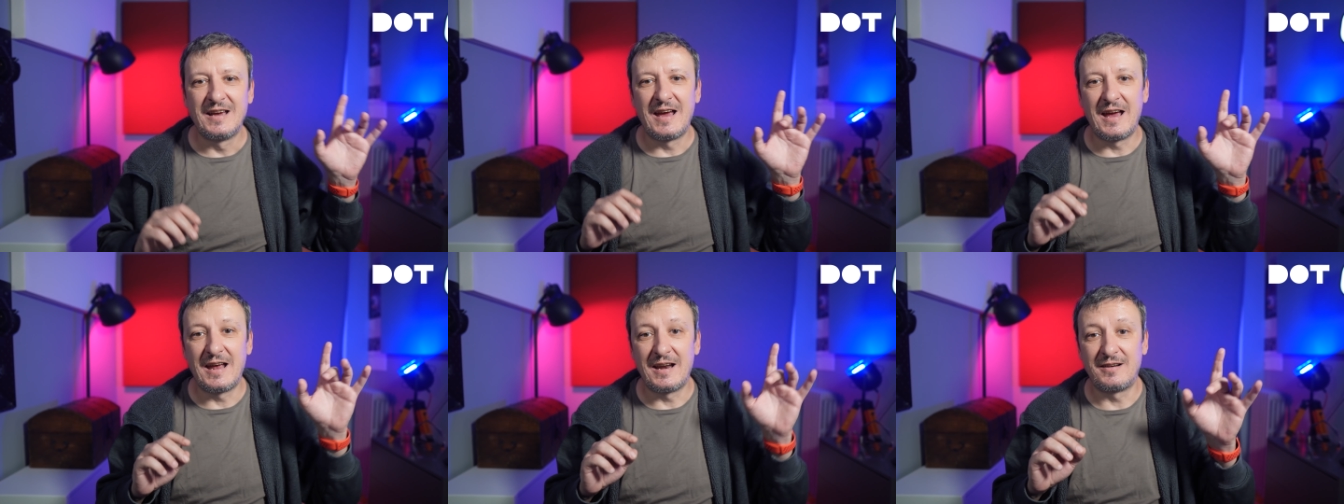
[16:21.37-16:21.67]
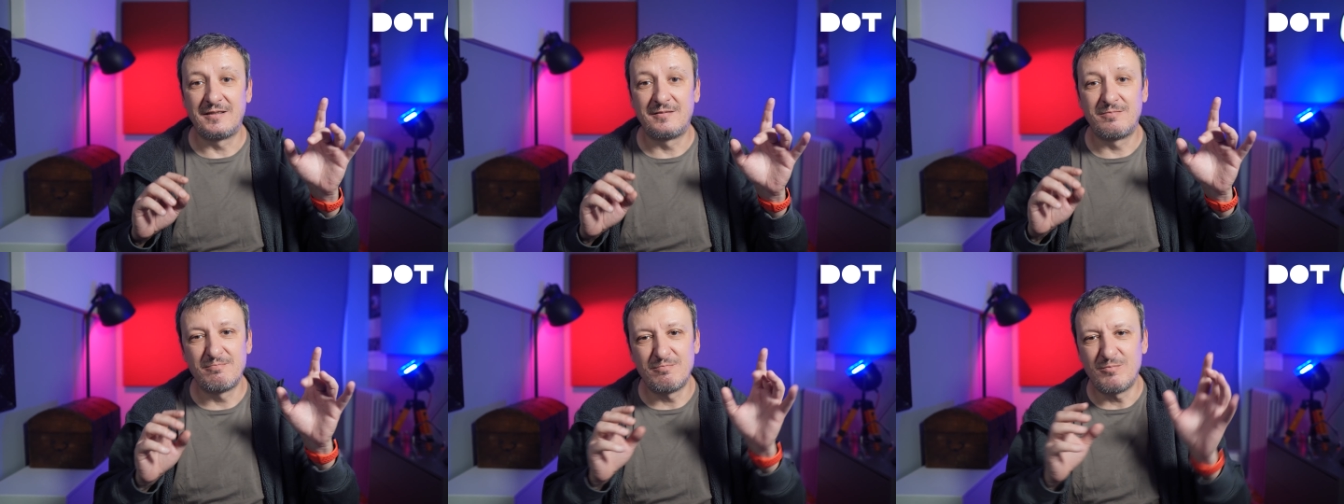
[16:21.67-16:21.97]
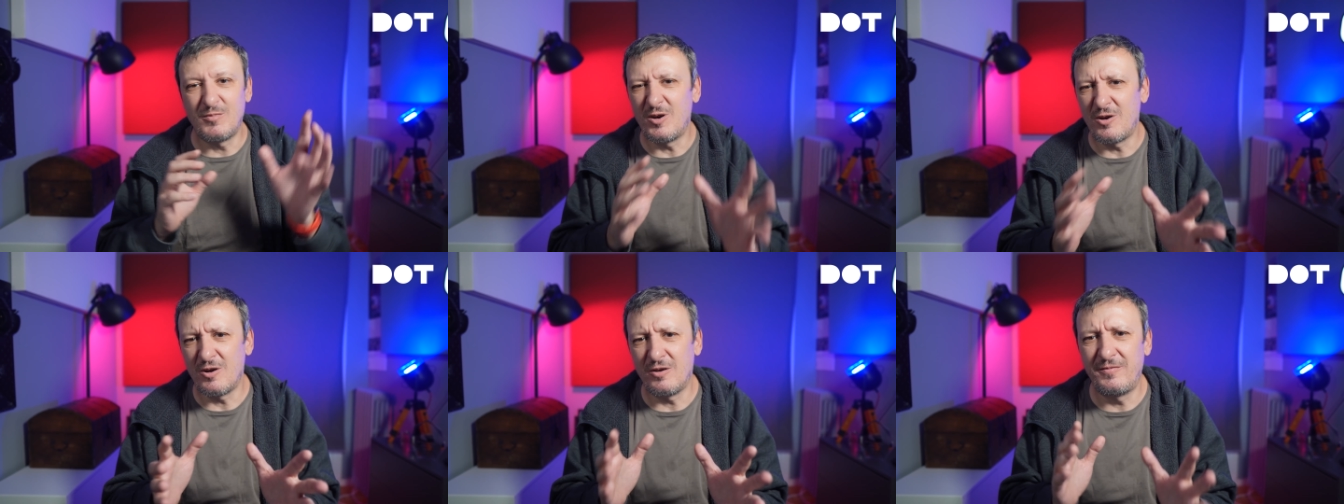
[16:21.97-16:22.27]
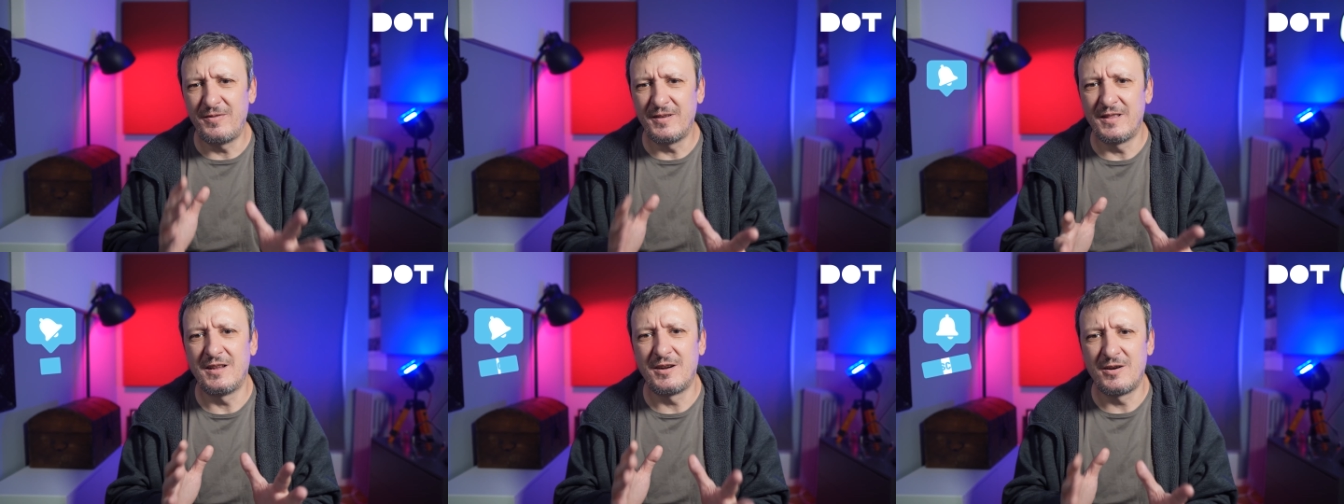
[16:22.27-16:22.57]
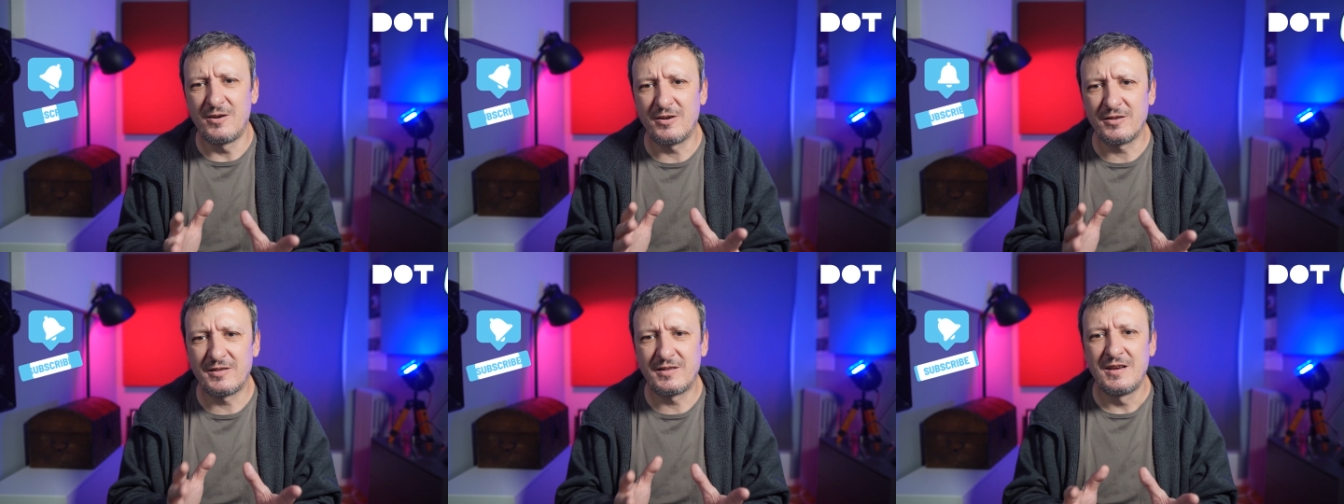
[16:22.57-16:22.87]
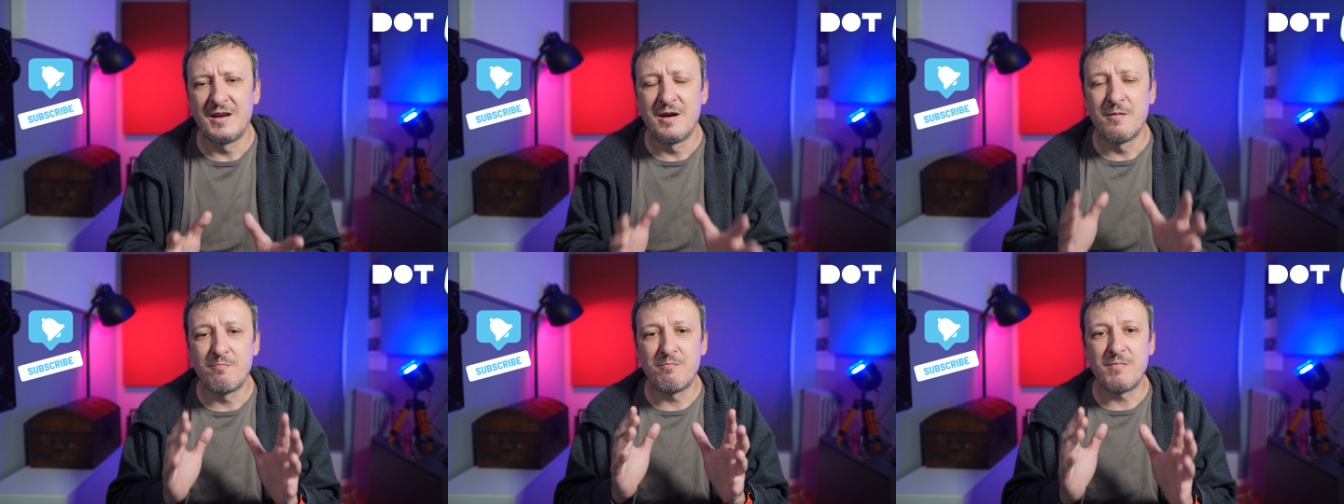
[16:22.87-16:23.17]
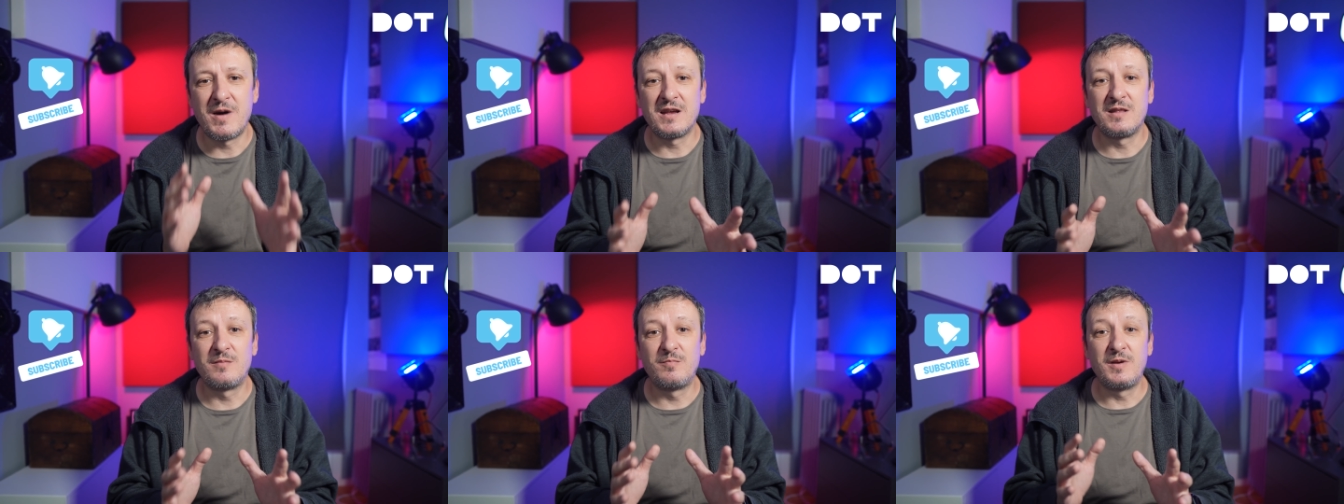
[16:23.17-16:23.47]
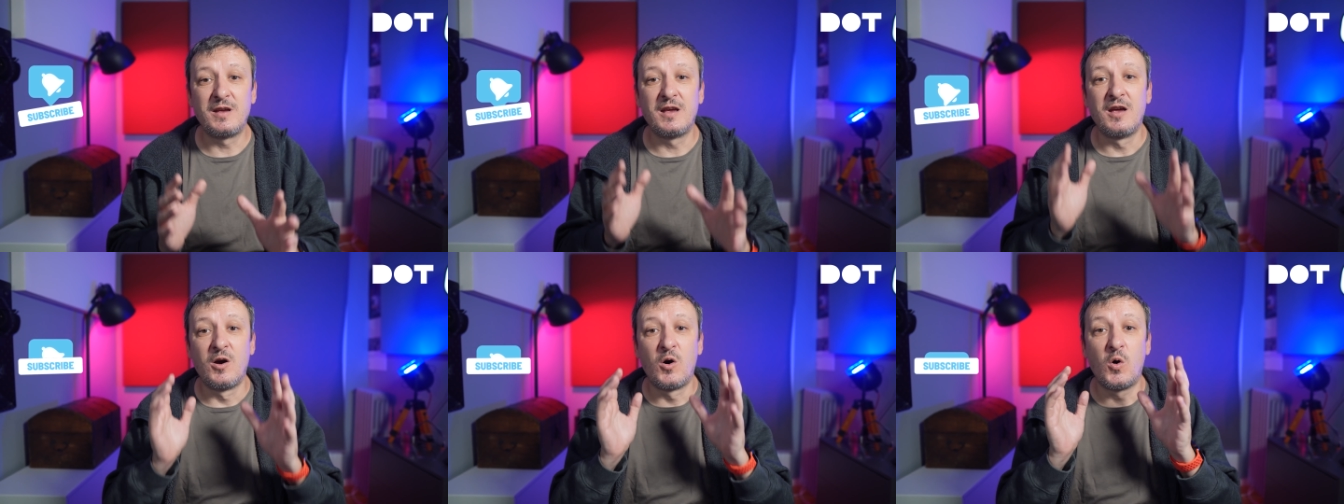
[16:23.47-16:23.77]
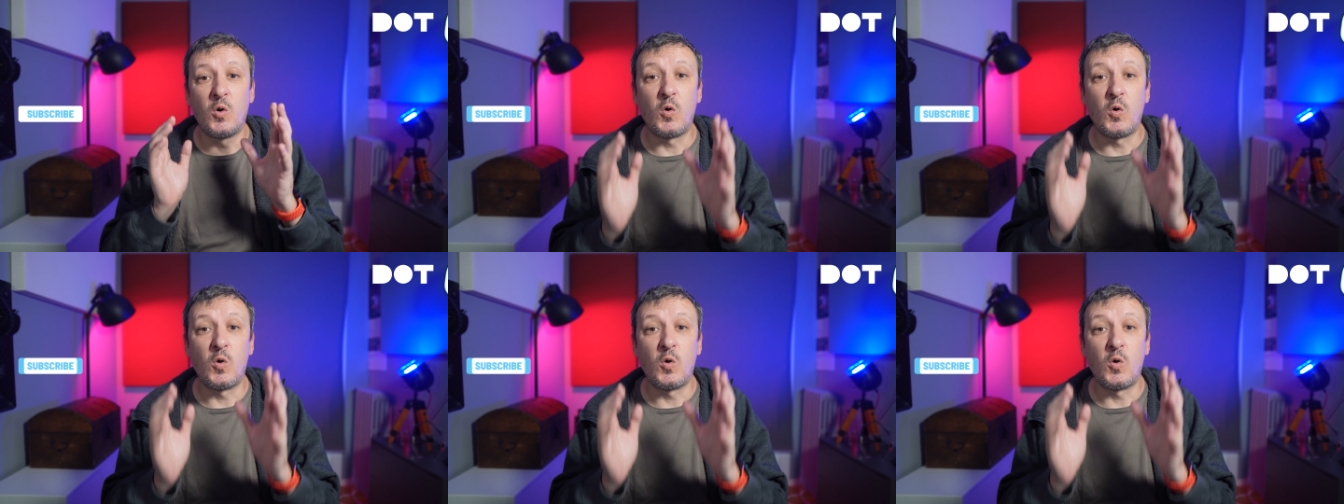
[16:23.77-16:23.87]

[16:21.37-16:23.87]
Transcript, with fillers: and more often than not might be